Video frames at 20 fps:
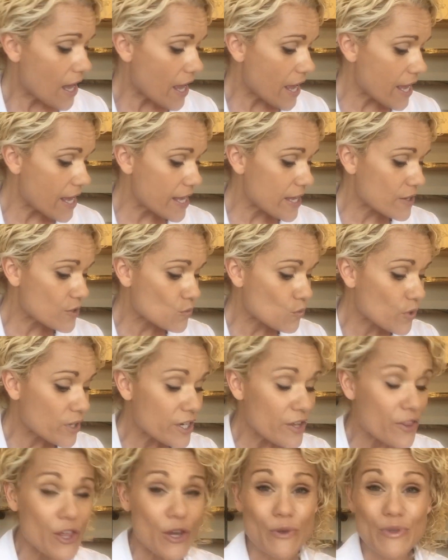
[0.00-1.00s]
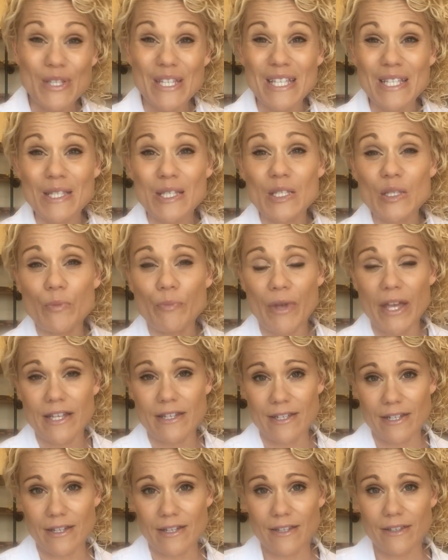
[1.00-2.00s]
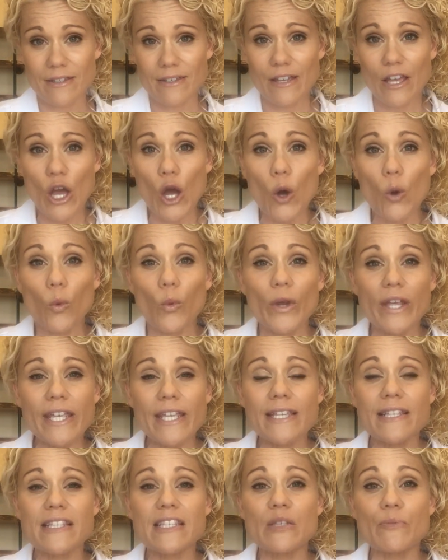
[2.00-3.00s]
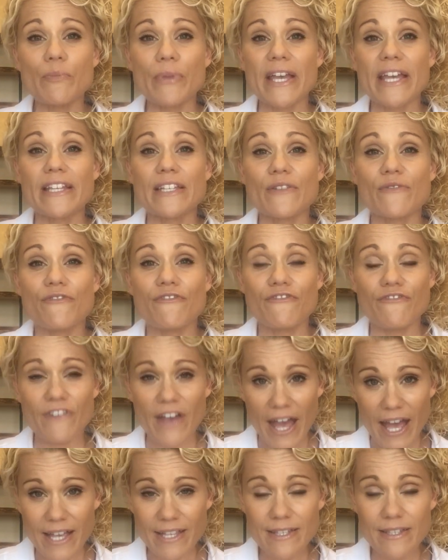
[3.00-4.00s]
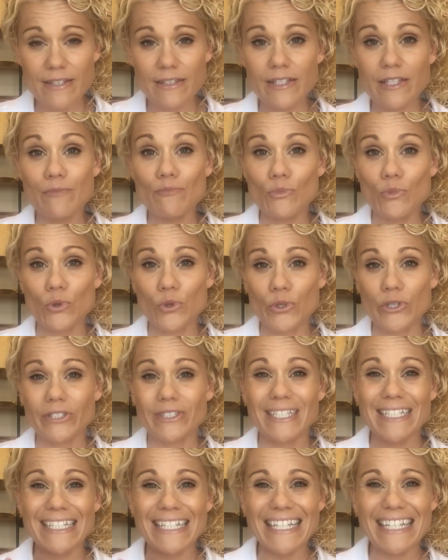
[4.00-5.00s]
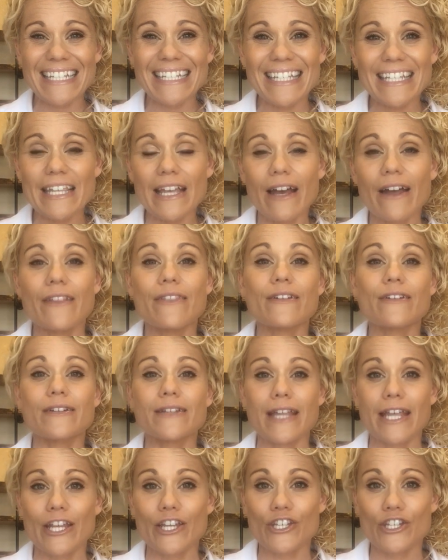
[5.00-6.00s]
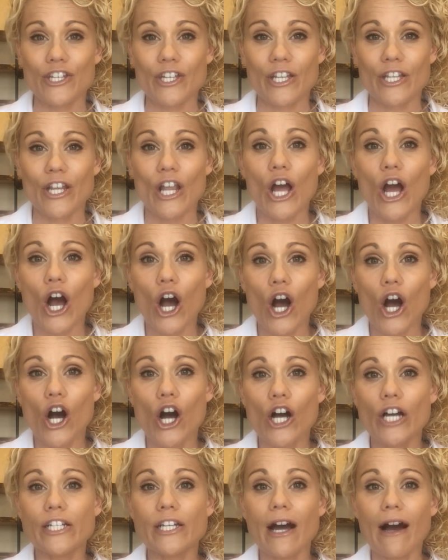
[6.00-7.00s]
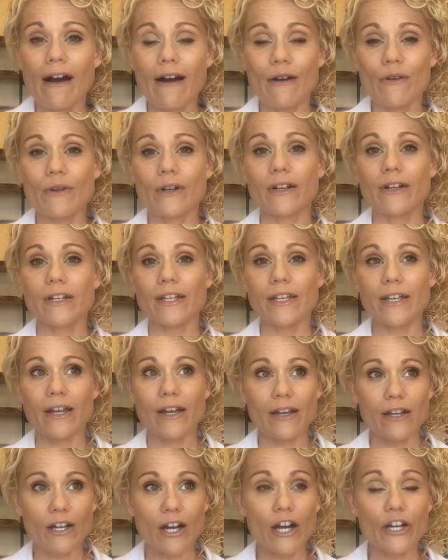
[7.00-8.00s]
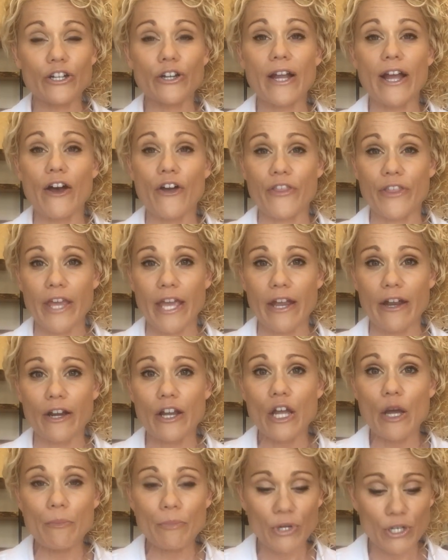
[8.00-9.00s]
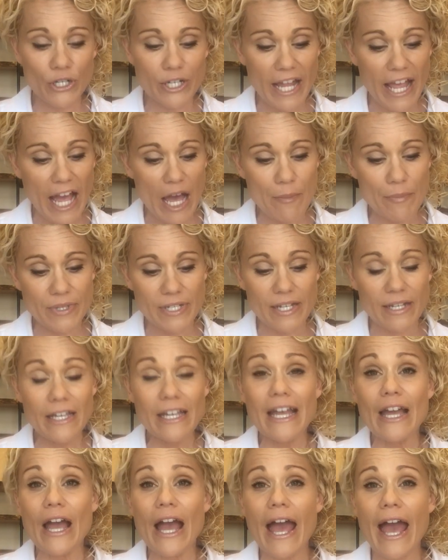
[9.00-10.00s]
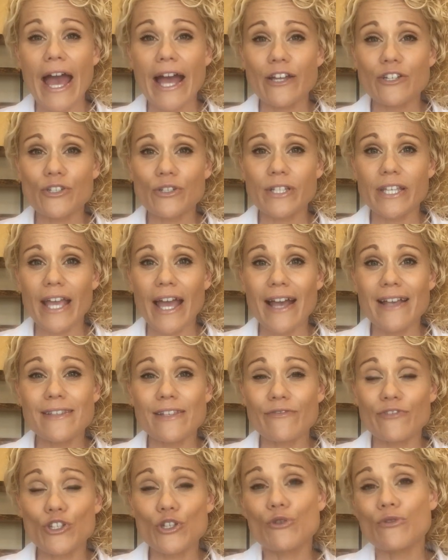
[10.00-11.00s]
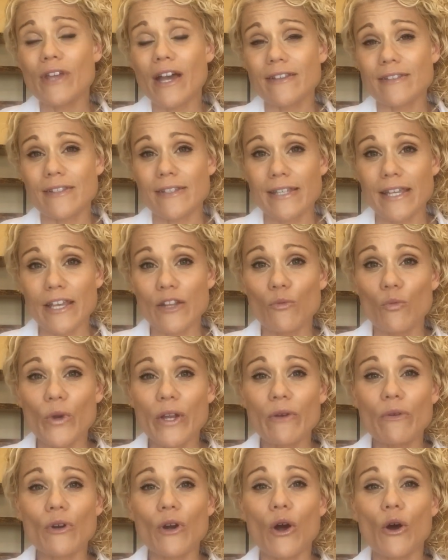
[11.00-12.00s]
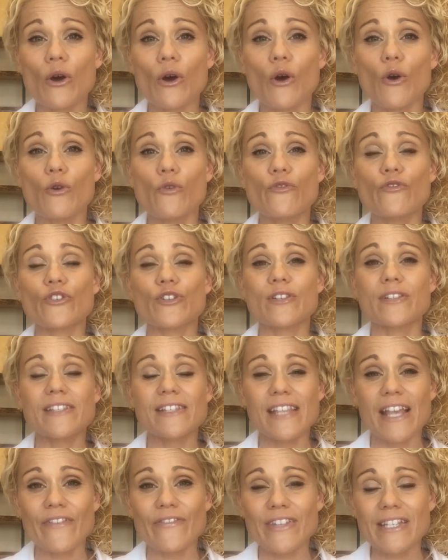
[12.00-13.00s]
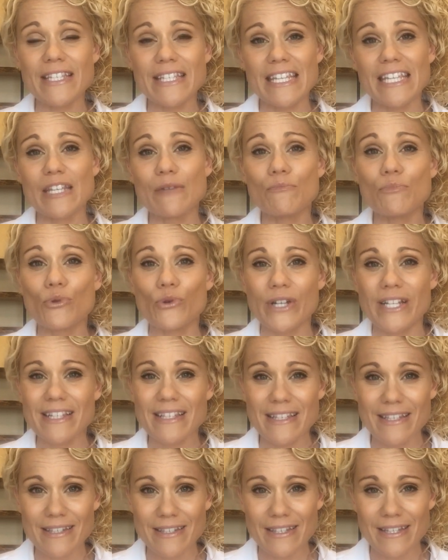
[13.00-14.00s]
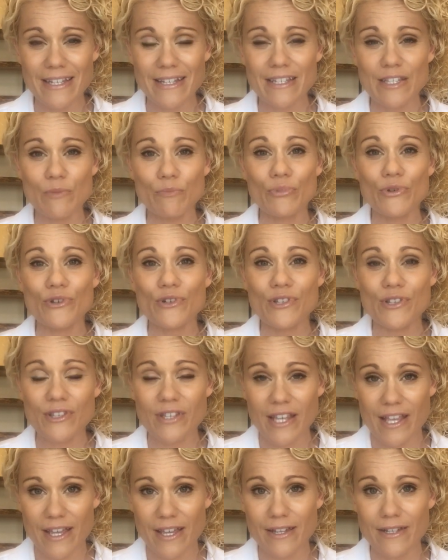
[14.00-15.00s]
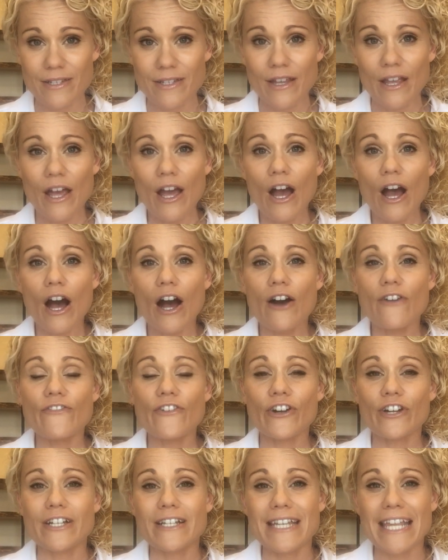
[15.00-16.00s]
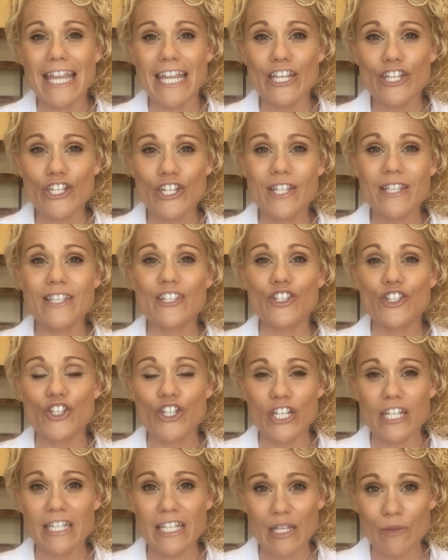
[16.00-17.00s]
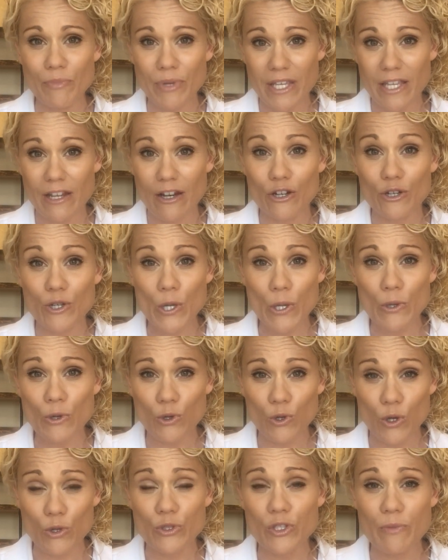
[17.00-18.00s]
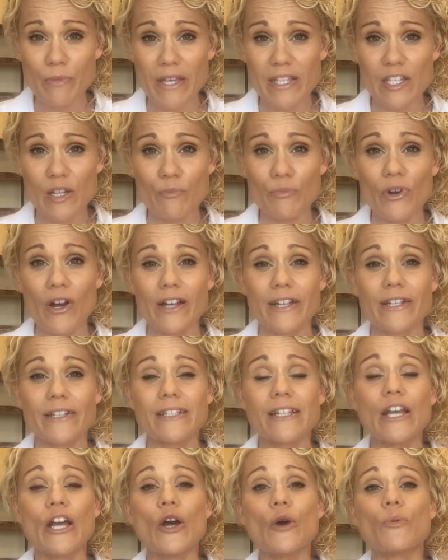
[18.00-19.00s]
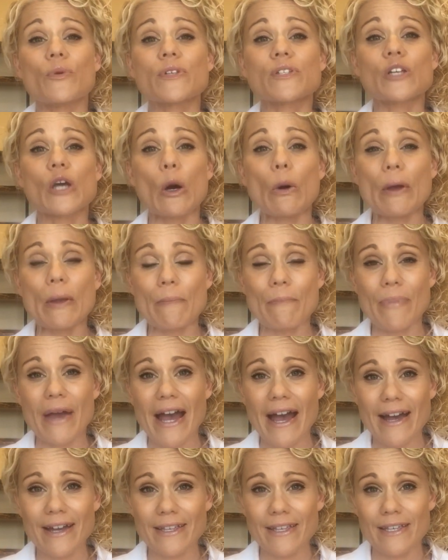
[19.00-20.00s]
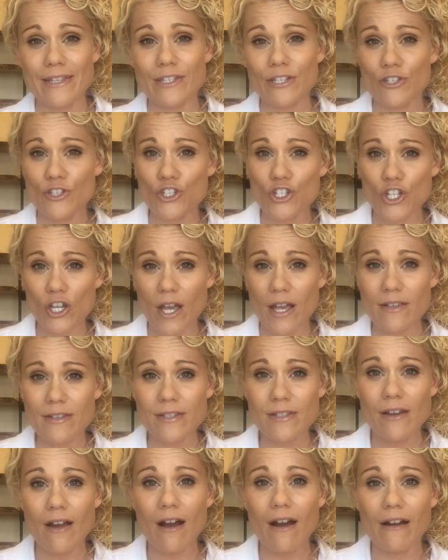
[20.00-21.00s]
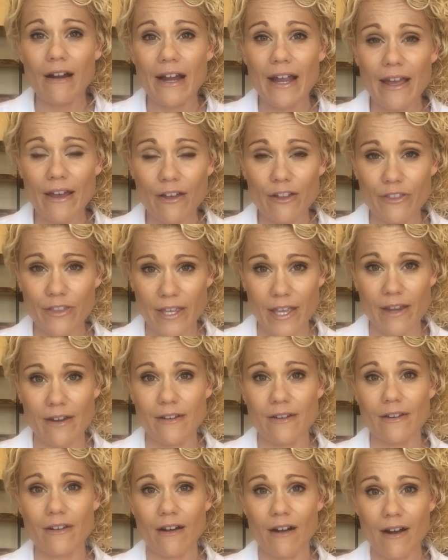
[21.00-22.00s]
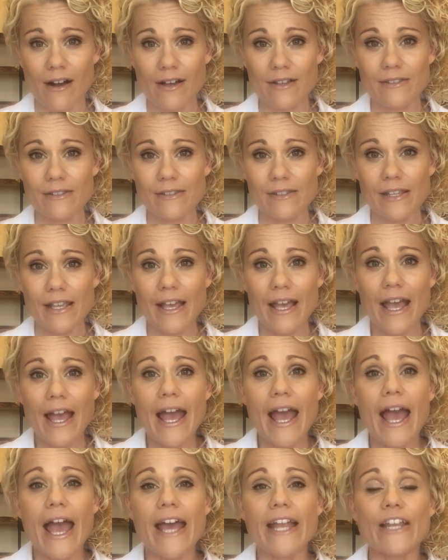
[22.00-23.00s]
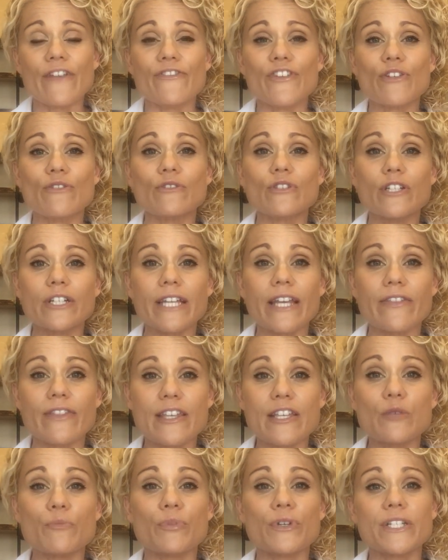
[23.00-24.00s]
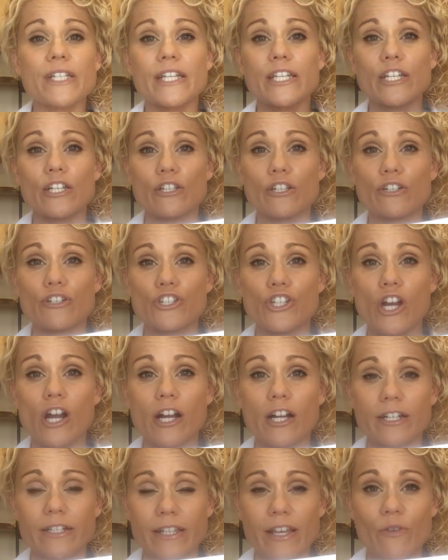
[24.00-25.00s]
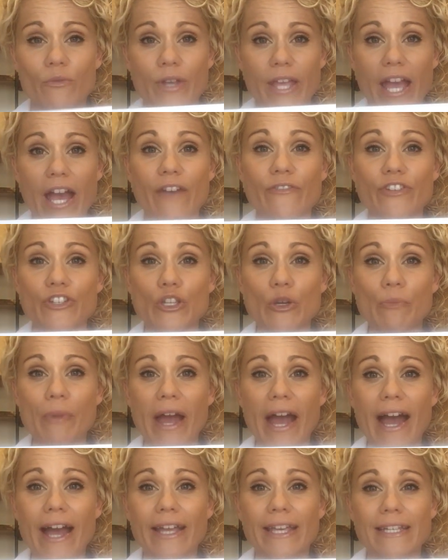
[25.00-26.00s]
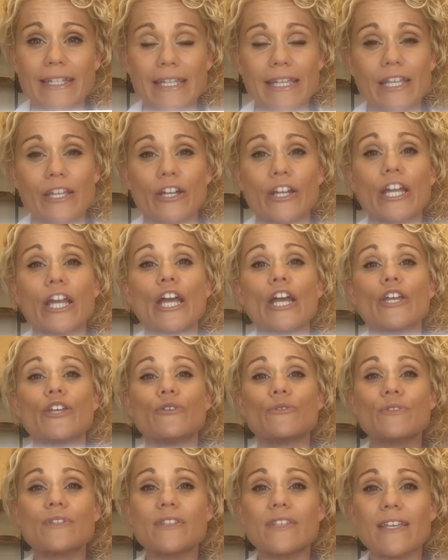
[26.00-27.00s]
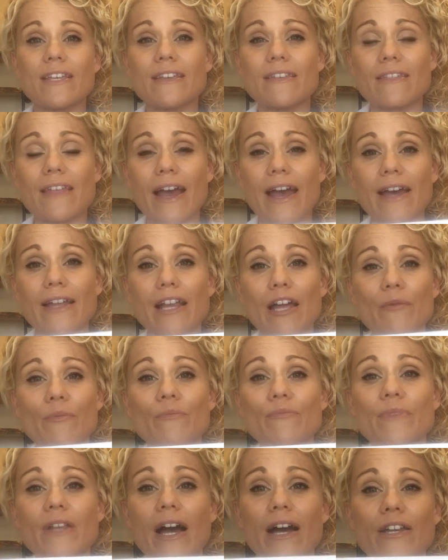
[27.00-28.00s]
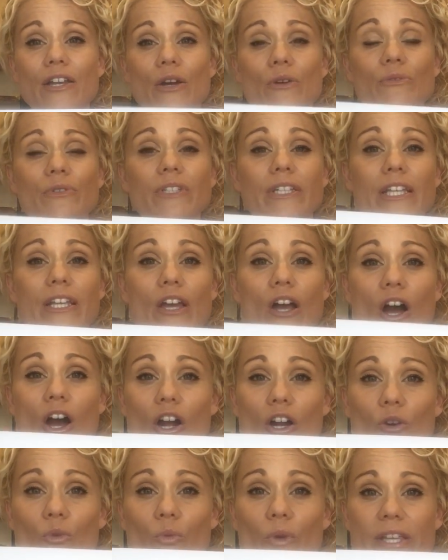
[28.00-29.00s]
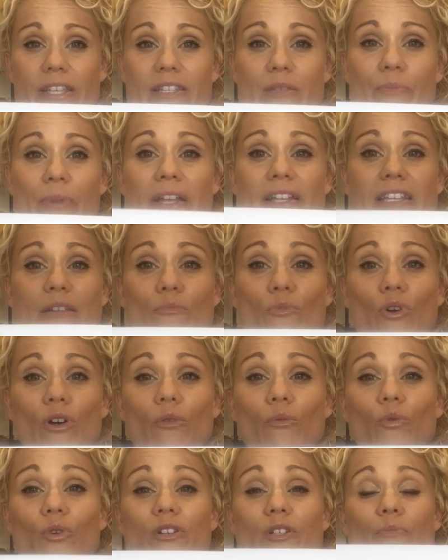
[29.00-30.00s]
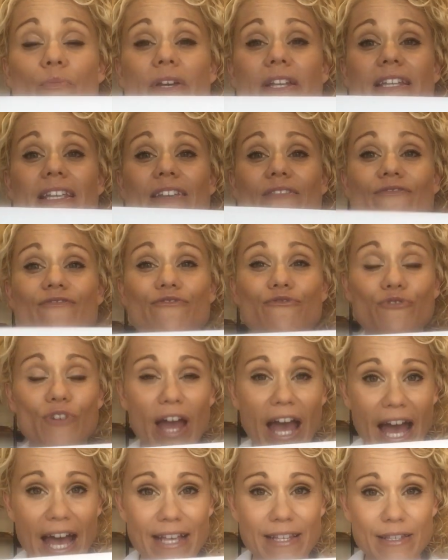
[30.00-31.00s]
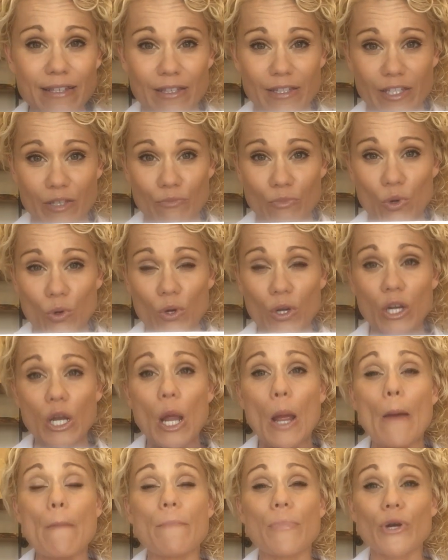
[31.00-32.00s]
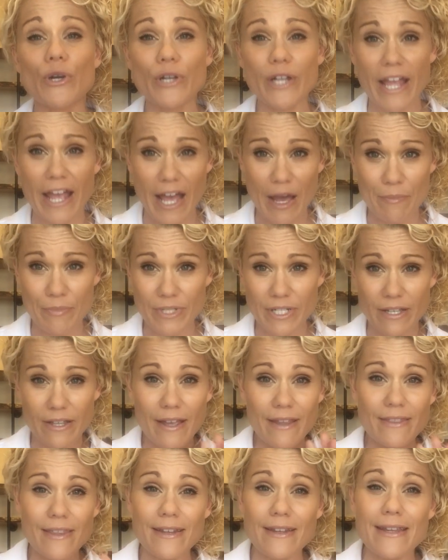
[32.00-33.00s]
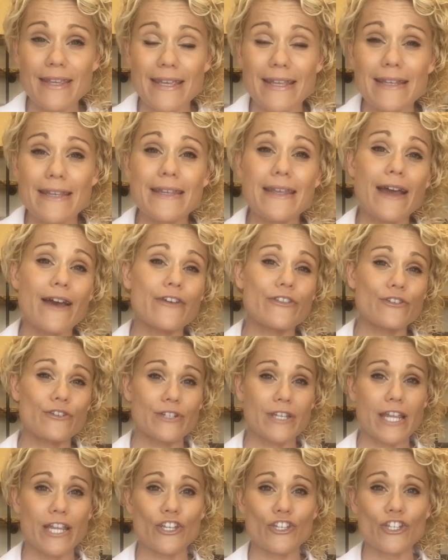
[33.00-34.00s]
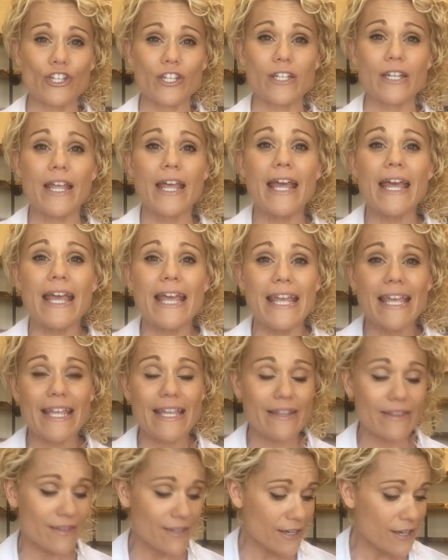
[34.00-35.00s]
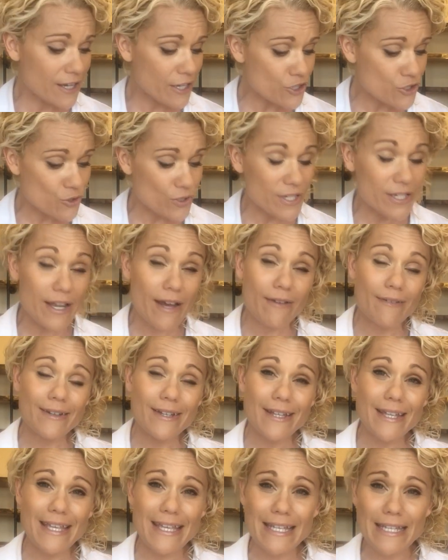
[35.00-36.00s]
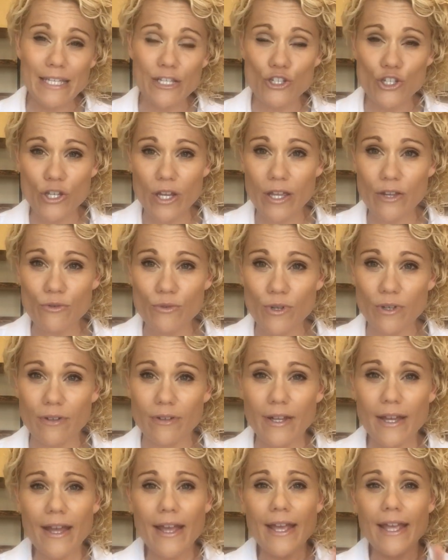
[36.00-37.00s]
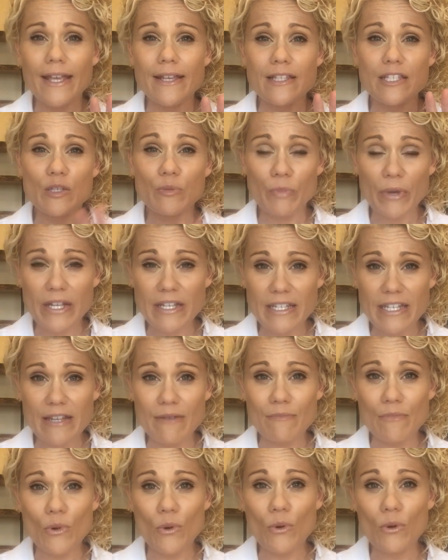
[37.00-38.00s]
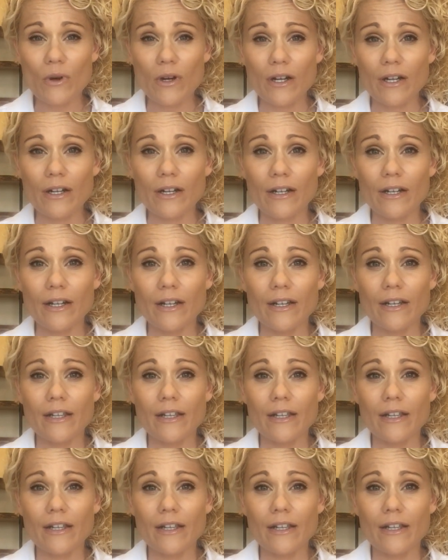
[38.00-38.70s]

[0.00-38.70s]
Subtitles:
And one of those is spending. We spend vastly more than any other nation on our health care per capita. Actually, as of 2010, we were over 17.6% of our nation's GDP, our gross domestic product, was going back into just our healthcare costs. And if you look at this particular chart that we have in your packet here, you'll see that not only are we spending more, we're spending vastly more per capita than any other nation in the country. Now, in general, is spending more